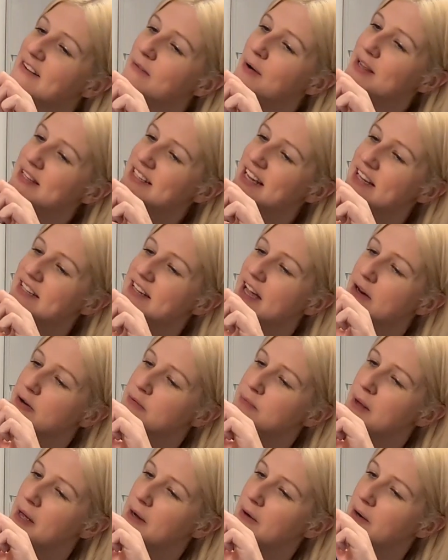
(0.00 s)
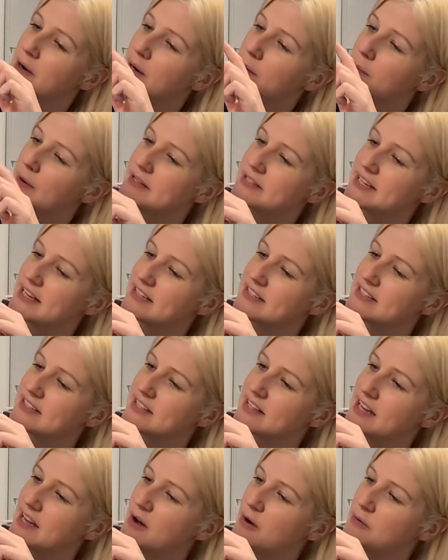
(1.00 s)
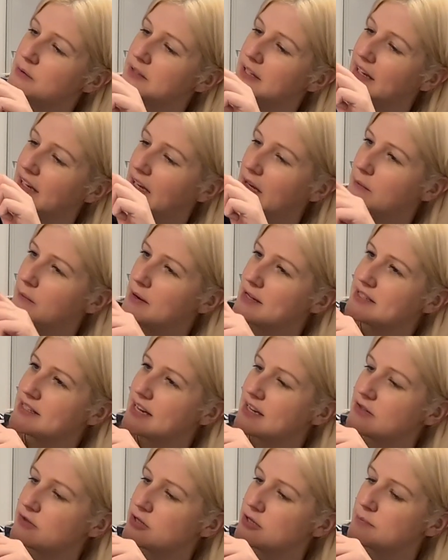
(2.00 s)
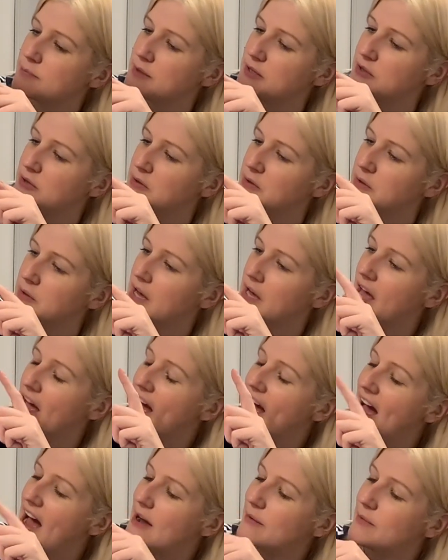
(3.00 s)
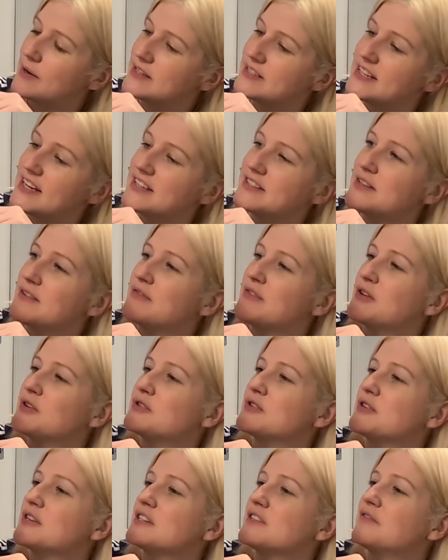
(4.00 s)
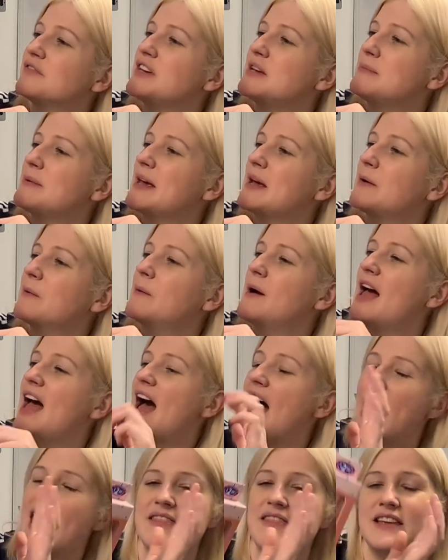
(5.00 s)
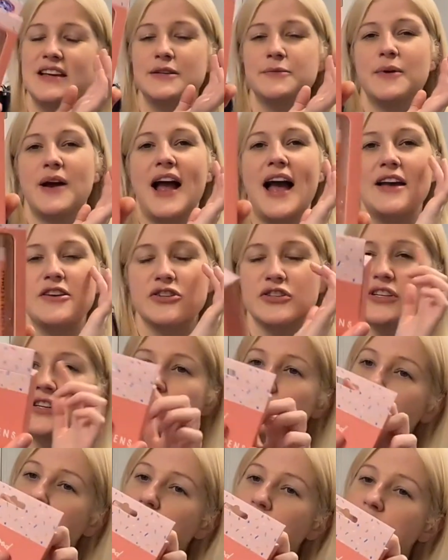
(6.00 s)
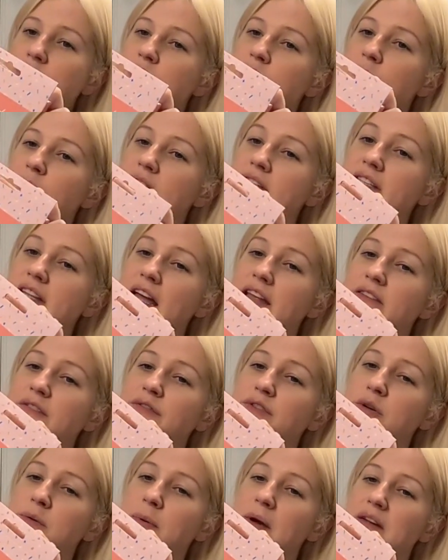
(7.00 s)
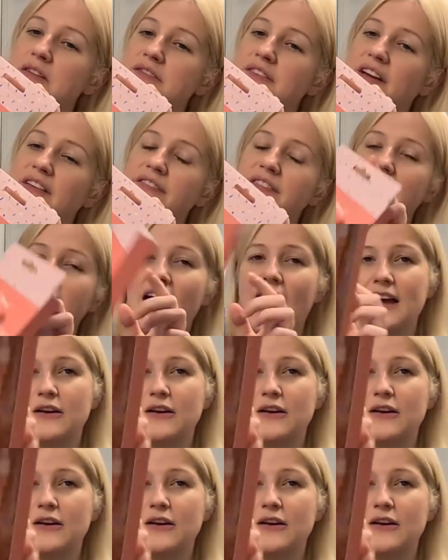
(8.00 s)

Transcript: One says Girl Power, one says Slay All Day, one says Just Be You and one says the future is female and these were actually reduced so instead of £2.50